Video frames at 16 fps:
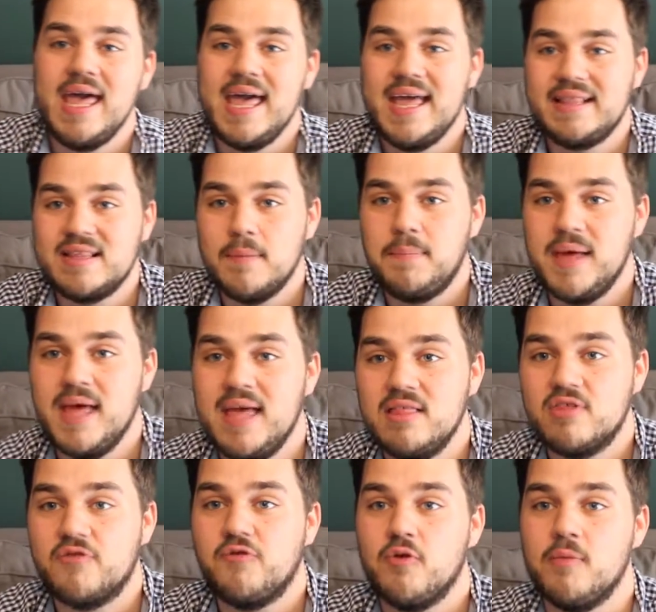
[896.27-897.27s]
It
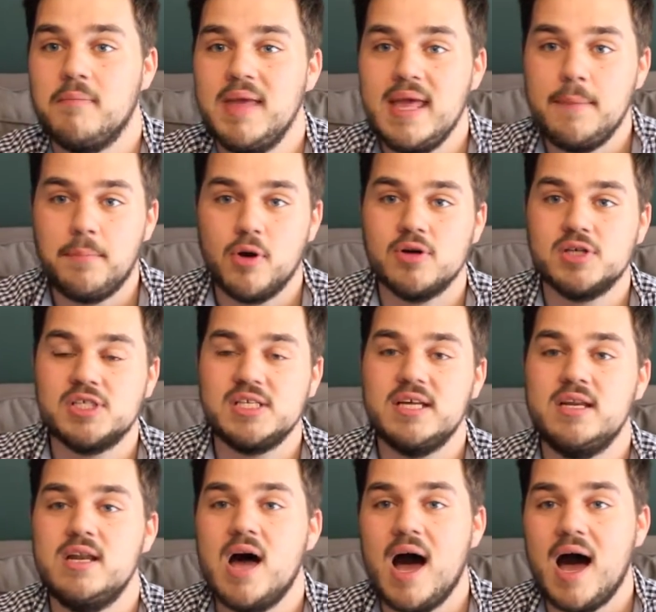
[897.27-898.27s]
depends. For me
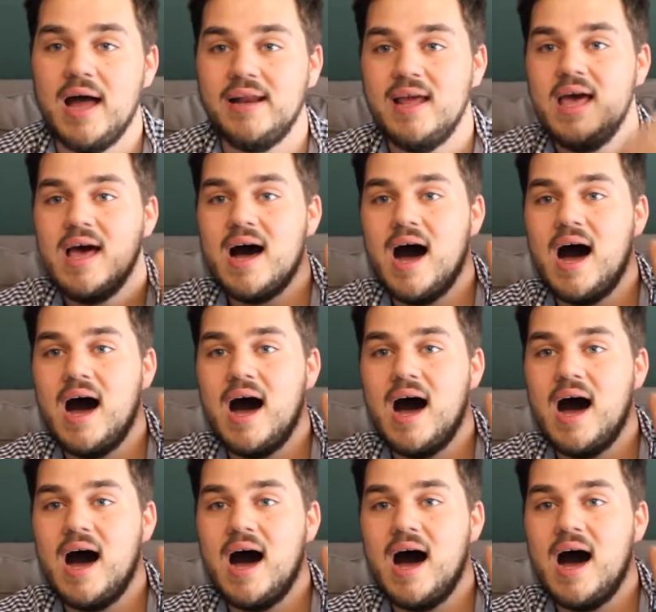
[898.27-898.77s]
personally, not.